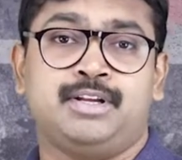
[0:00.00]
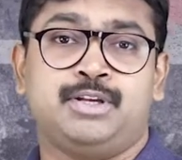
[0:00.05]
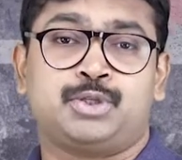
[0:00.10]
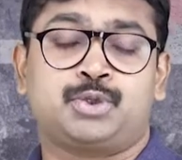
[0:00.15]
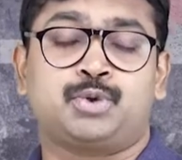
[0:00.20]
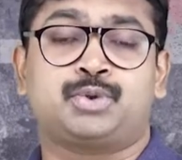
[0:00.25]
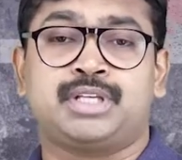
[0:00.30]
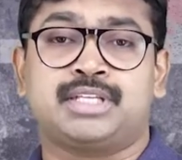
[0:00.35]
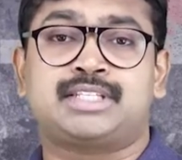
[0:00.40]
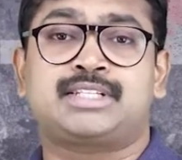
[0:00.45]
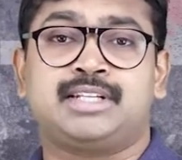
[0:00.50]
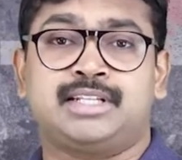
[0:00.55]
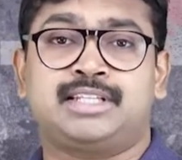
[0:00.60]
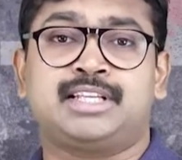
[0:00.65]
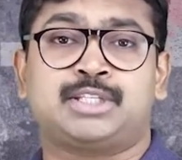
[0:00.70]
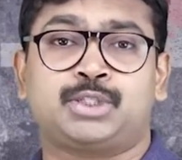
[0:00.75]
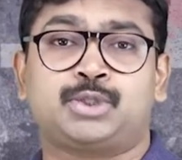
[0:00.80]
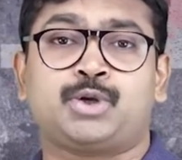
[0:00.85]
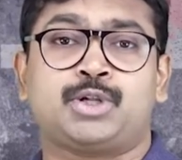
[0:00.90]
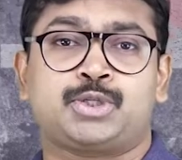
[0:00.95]
So this
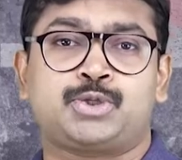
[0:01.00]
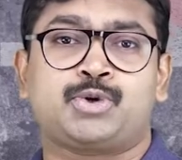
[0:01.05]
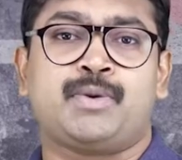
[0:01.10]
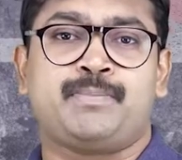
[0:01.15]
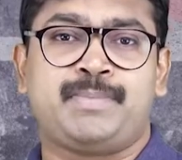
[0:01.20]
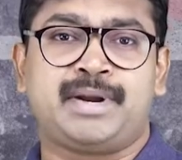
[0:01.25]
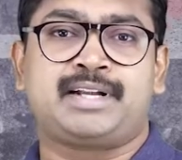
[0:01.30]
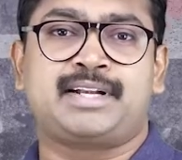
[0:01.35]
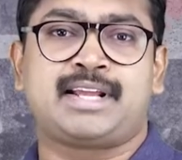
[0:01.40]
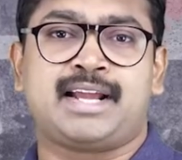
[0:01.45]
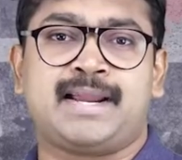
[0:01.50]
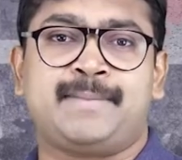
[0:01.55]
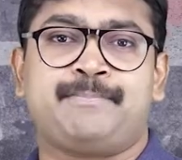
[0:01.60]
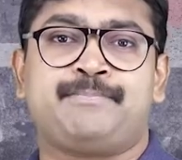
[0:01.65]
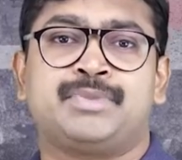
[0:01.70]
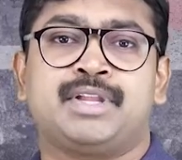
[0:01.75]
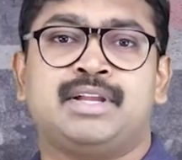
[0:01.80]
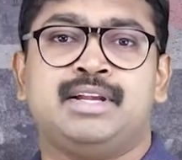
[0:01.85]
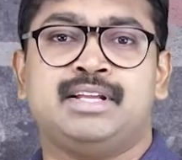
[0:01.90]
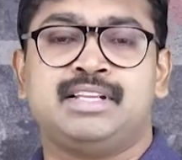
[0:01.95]
is also a big time
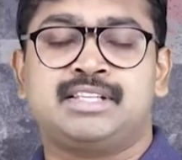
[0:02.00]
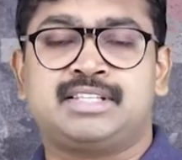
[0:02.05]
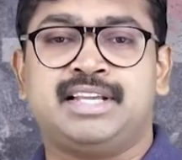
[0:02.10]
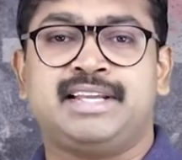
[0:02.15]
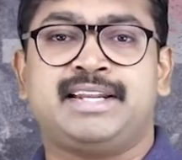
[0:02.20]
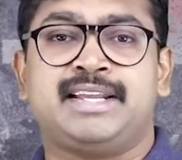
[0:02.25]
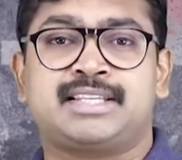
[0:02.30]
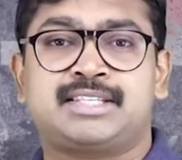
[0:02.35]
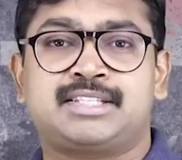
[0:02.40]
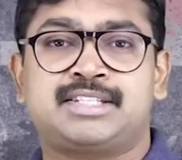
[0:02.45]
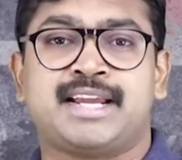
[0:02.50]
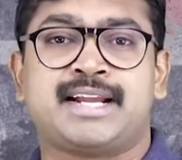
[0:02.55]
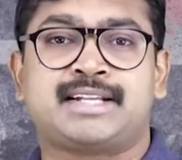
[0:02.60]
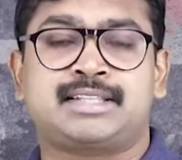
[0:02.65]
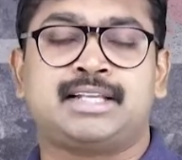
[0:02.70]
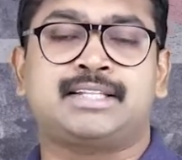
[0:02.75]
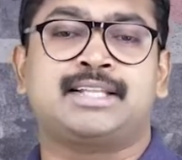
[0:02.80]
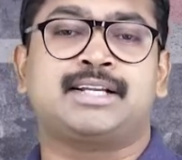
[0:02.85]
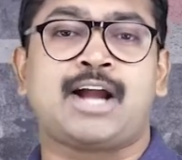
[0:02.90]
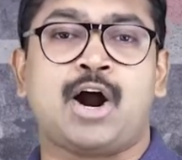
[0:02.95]
serious check
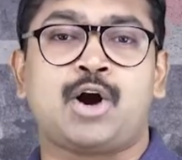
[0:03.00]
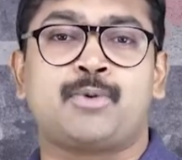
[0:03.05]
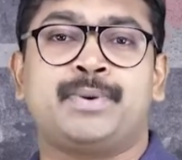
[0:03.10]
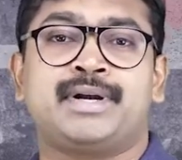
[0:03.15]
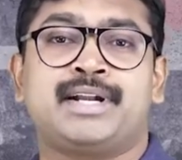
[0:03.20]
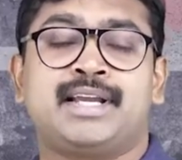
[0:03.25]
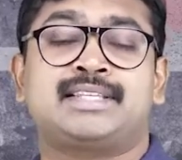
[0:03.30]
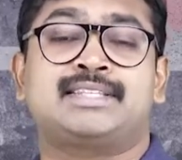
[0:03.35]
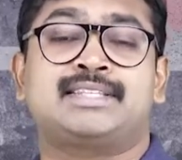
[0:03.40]
that the government has